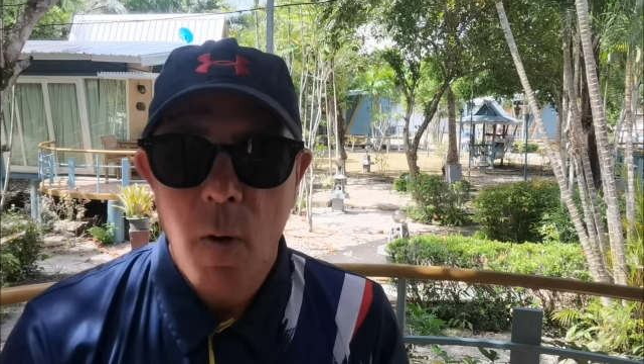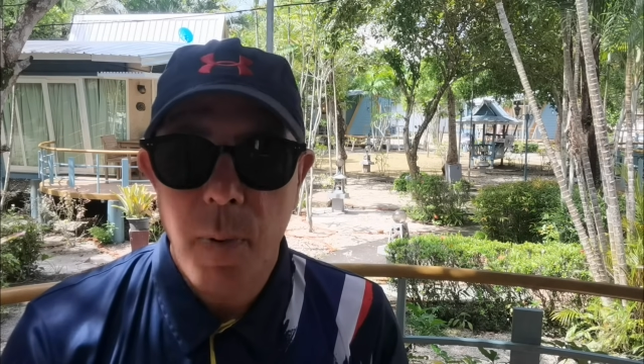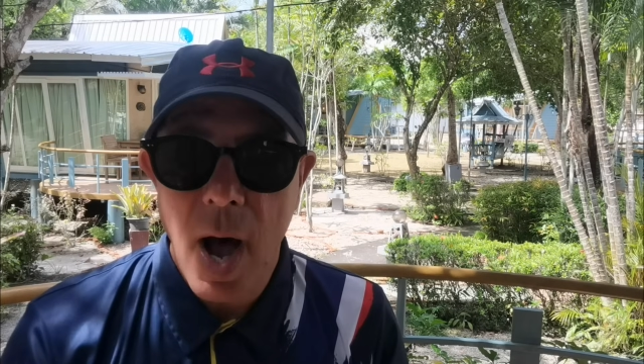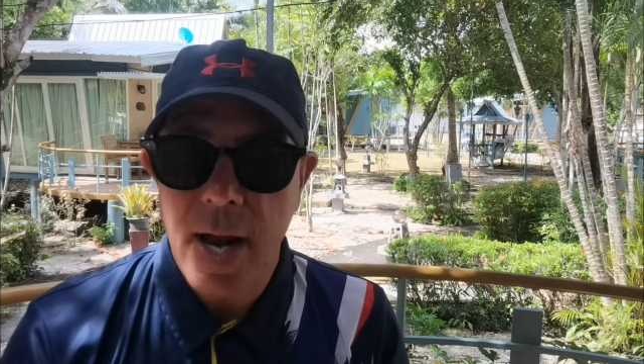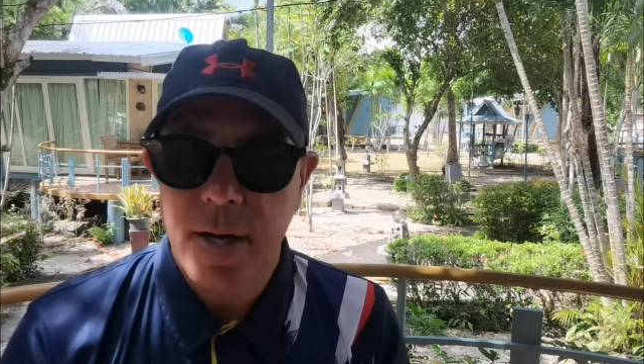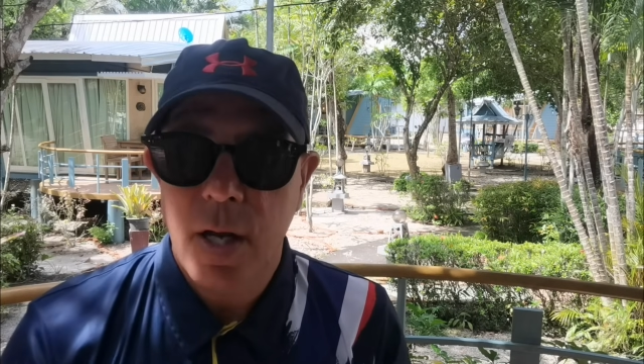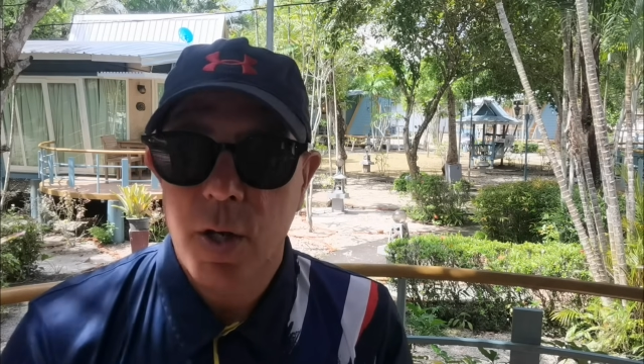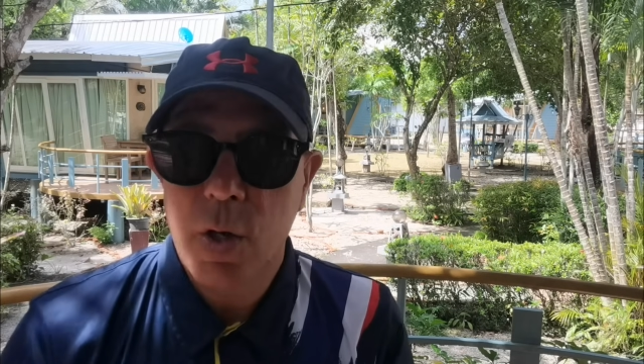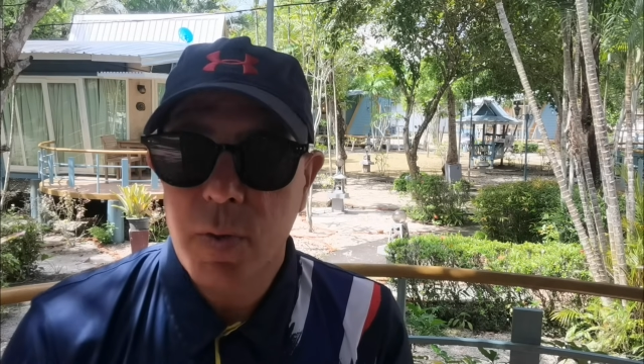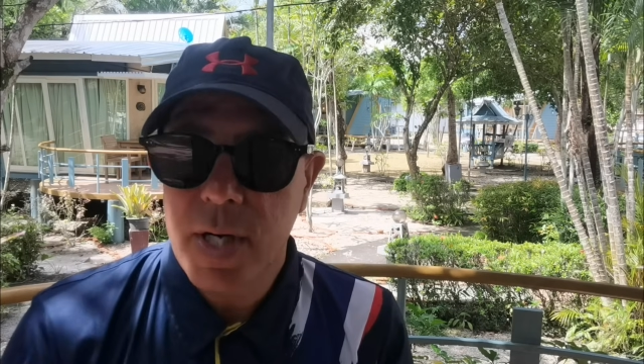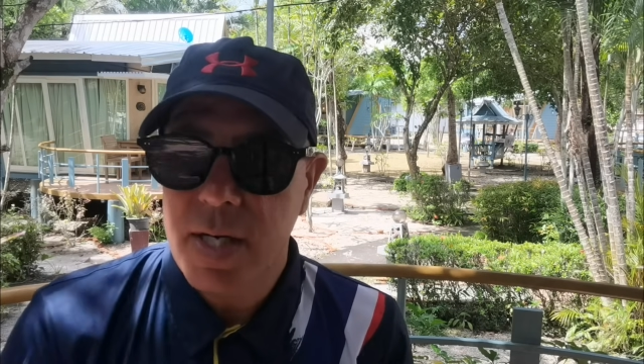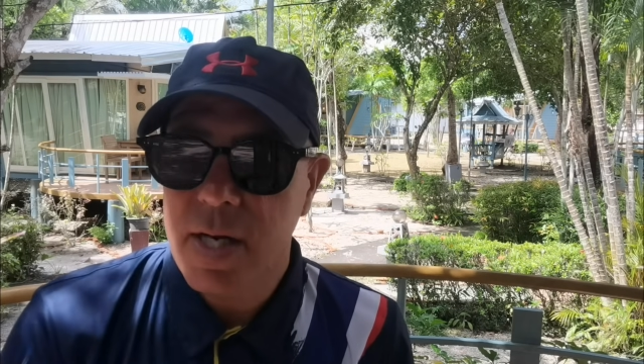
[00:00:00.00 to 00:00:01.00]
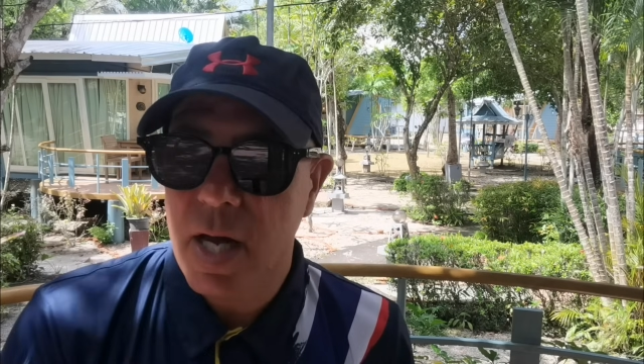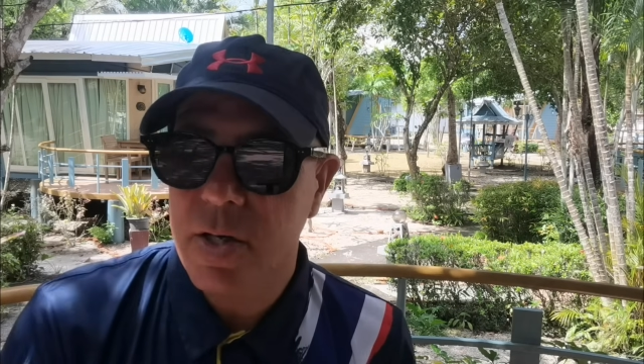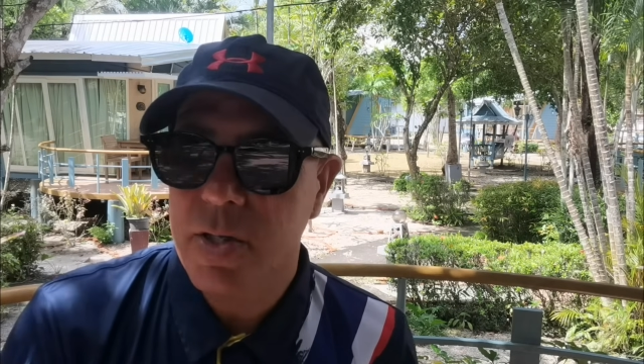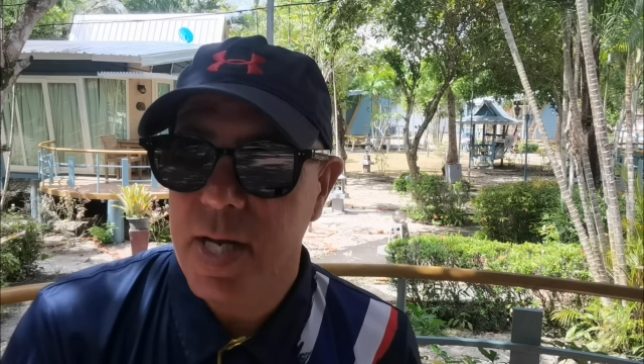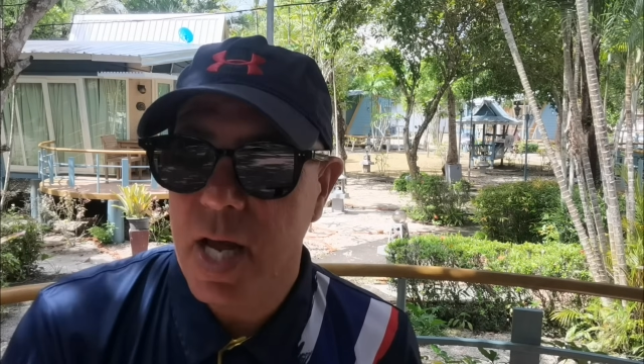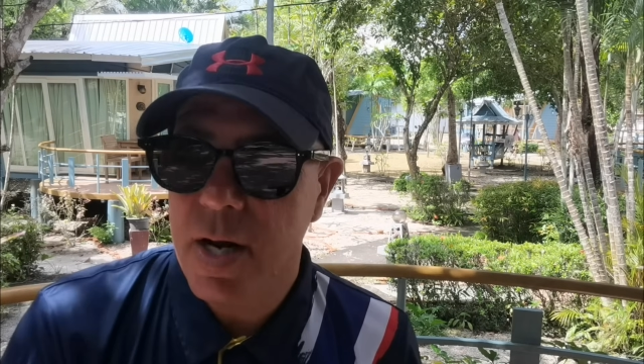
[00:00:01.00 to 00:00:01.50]
but you need to
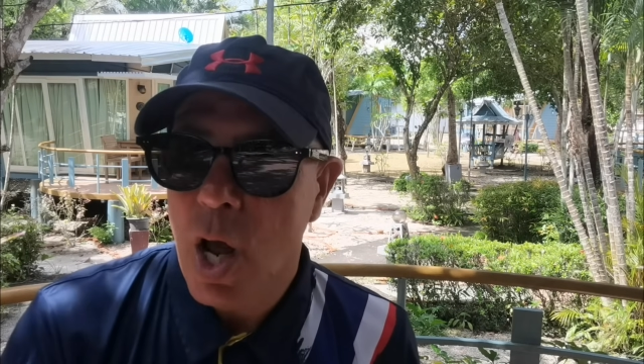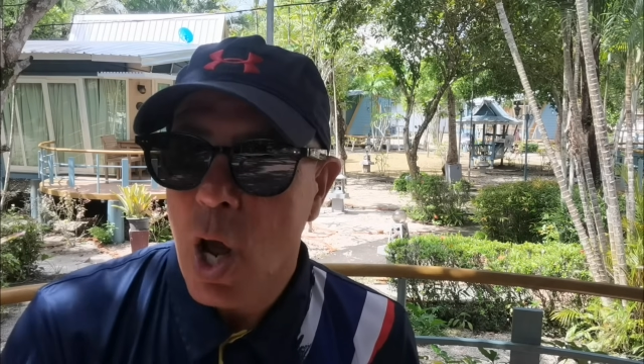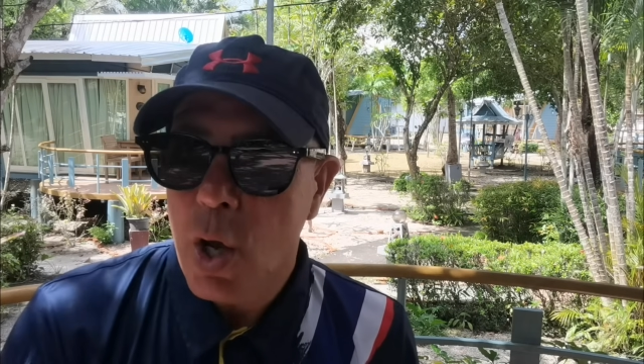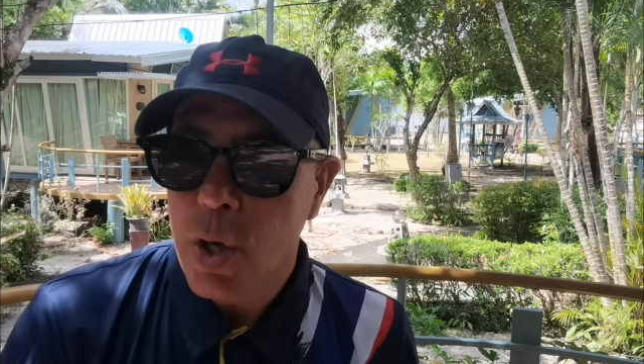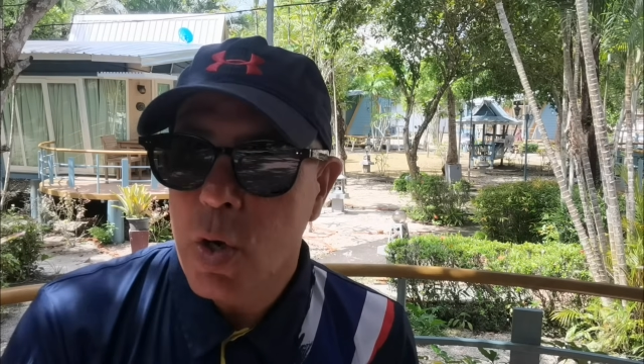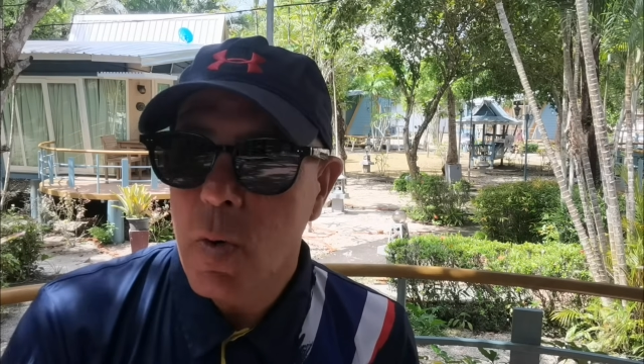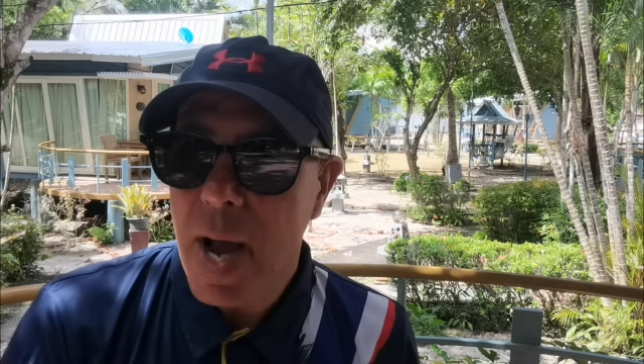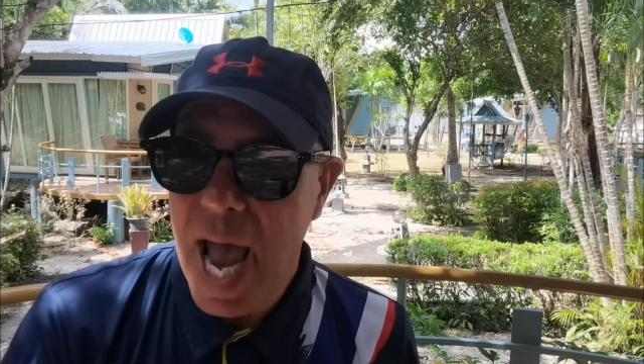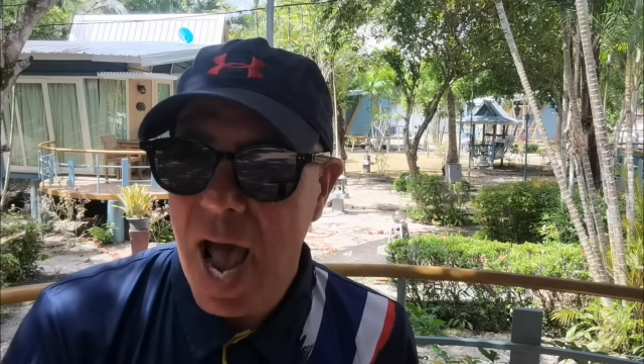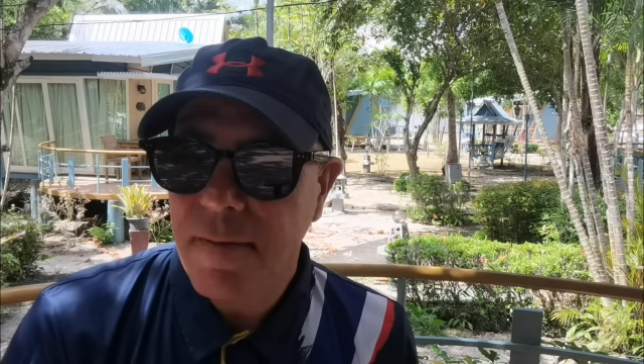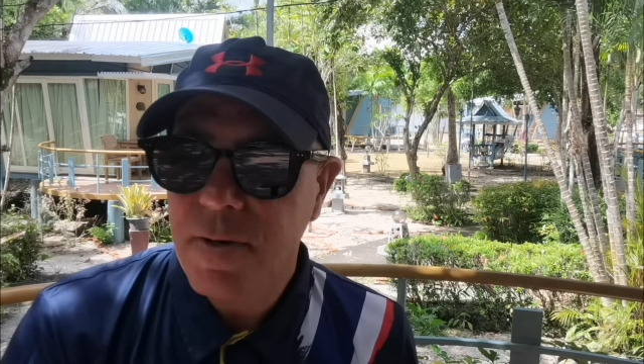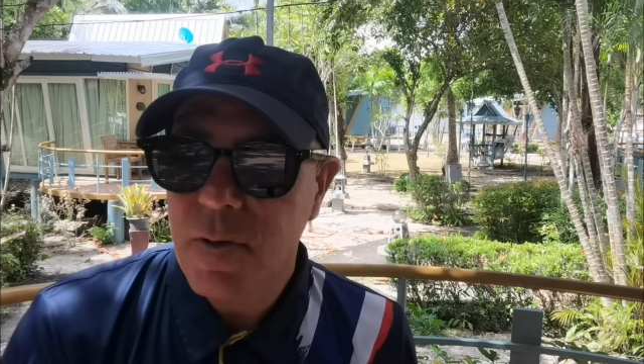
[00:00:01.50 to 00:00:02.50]
understand you have